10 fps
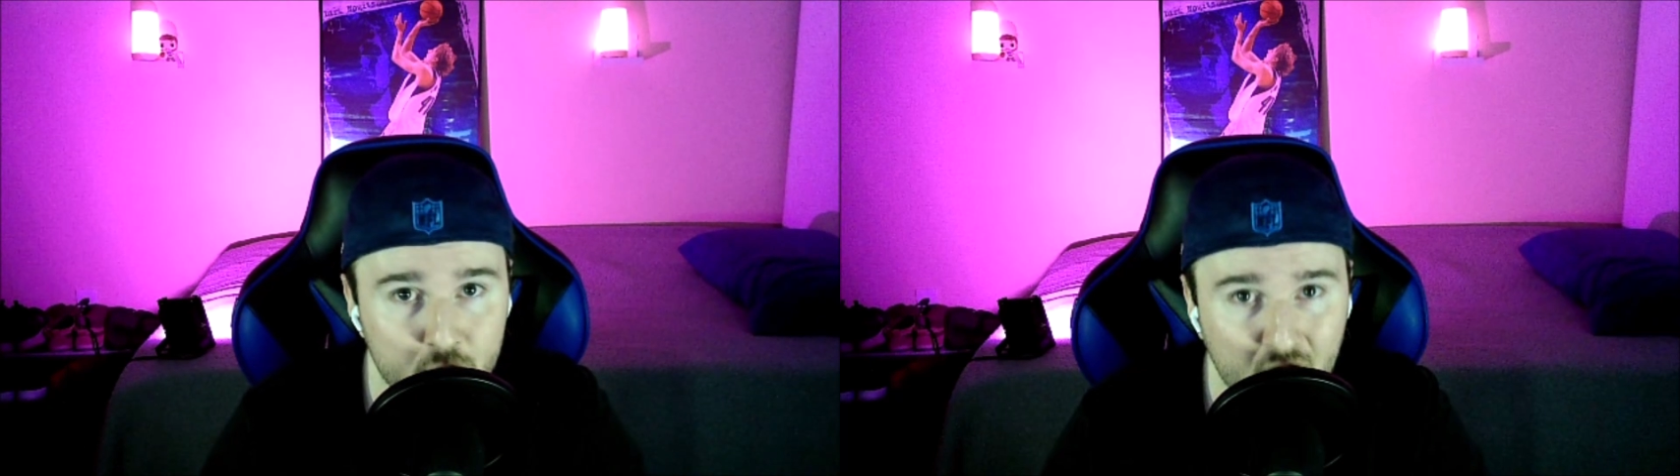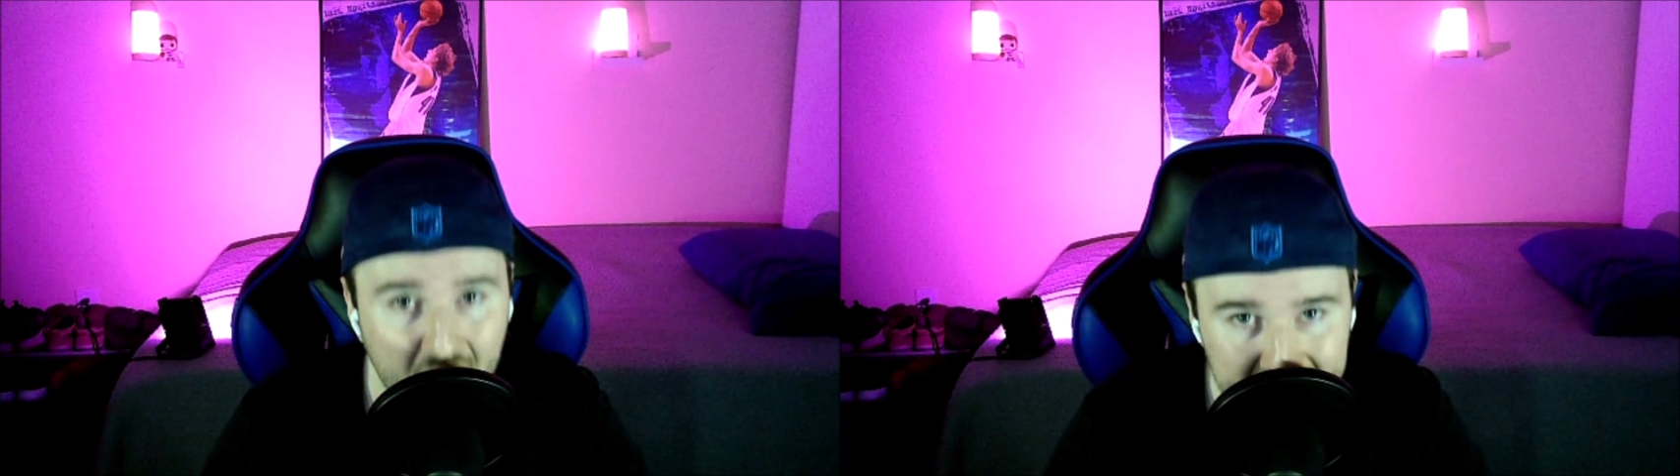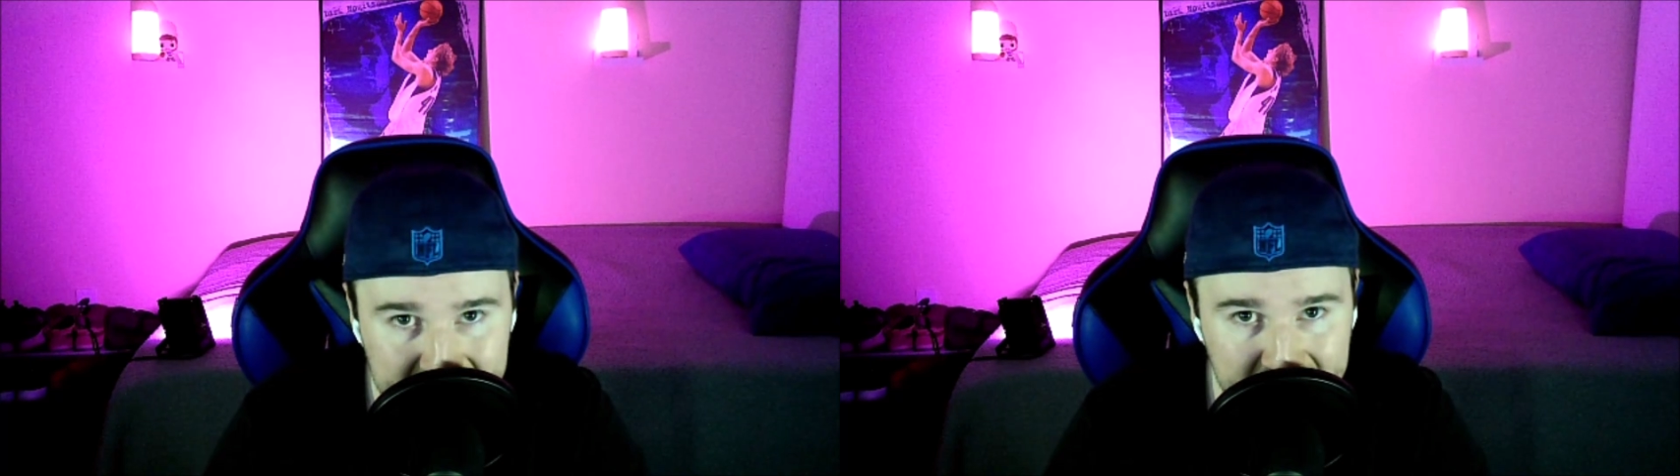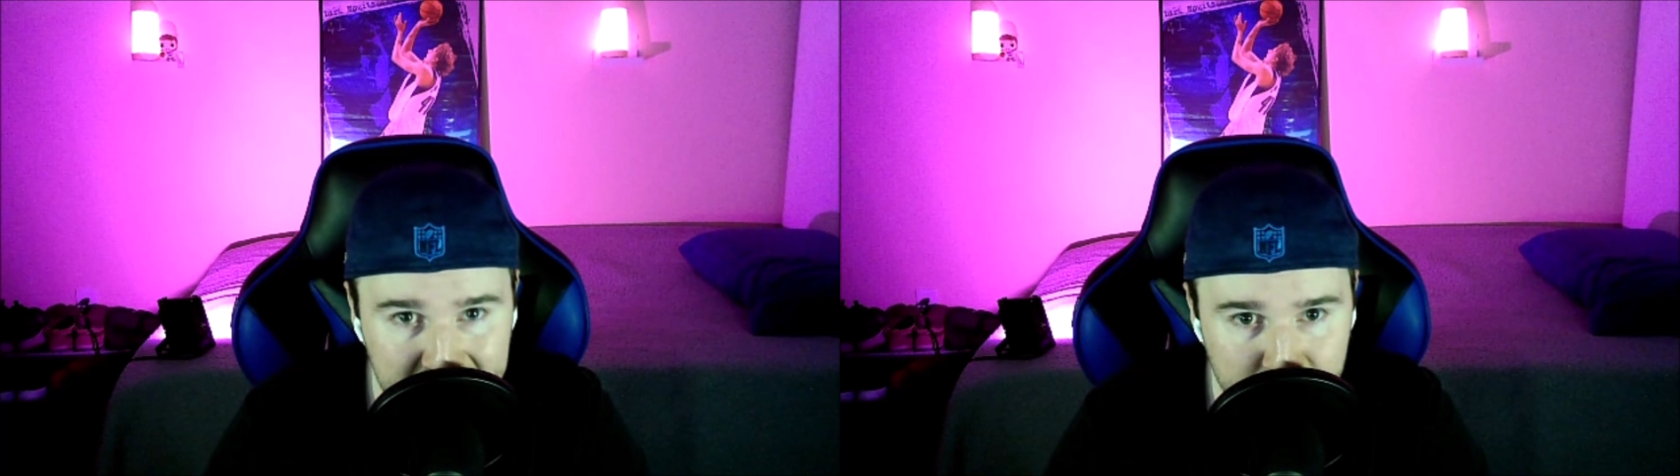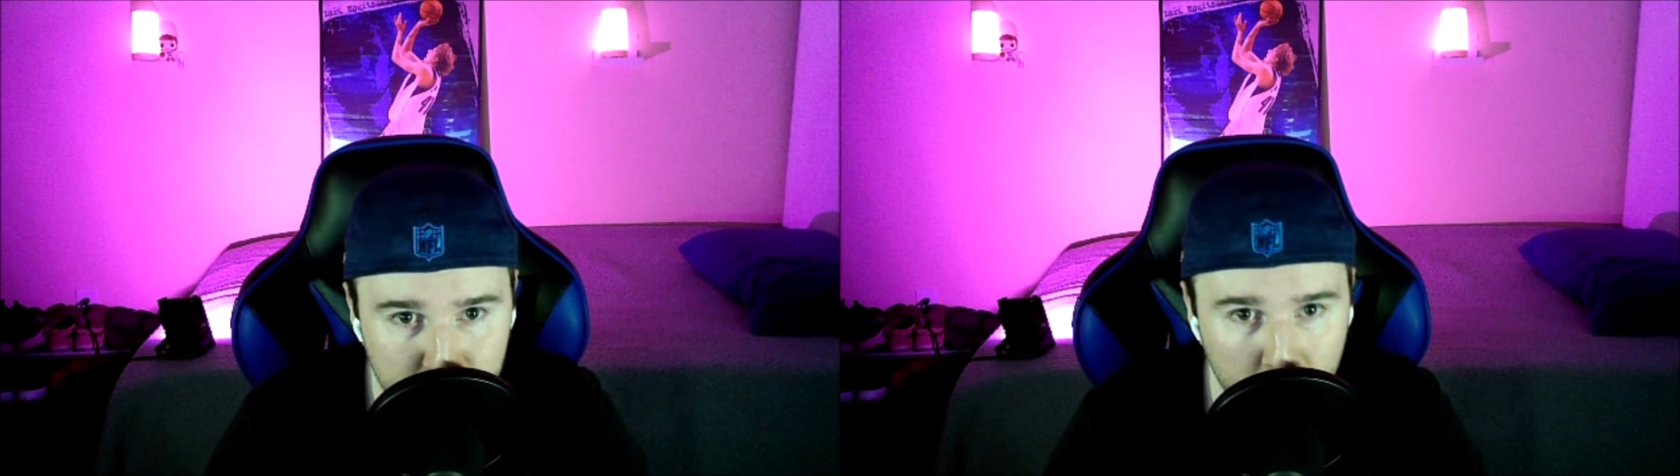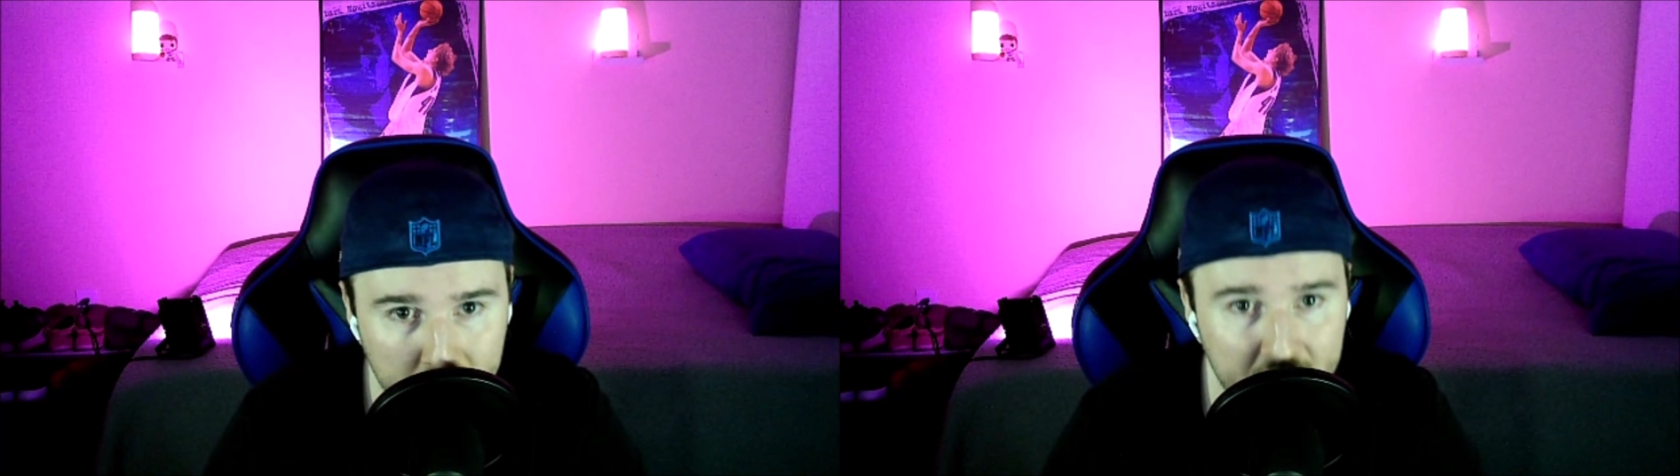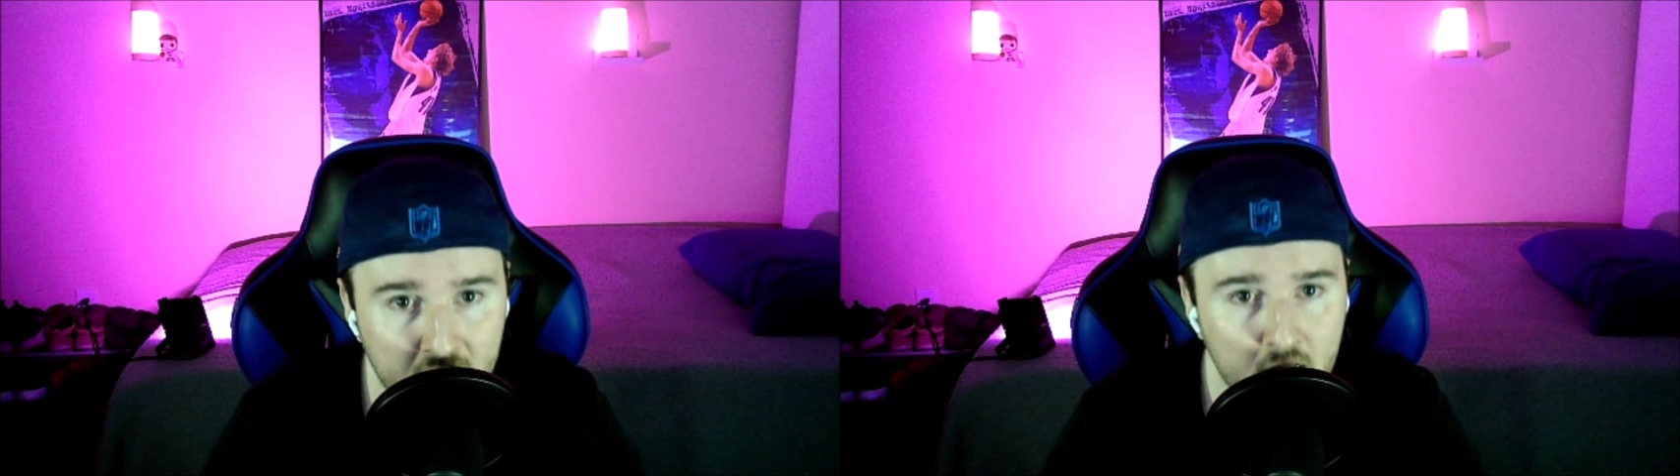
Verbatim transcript: you guys did enjoy.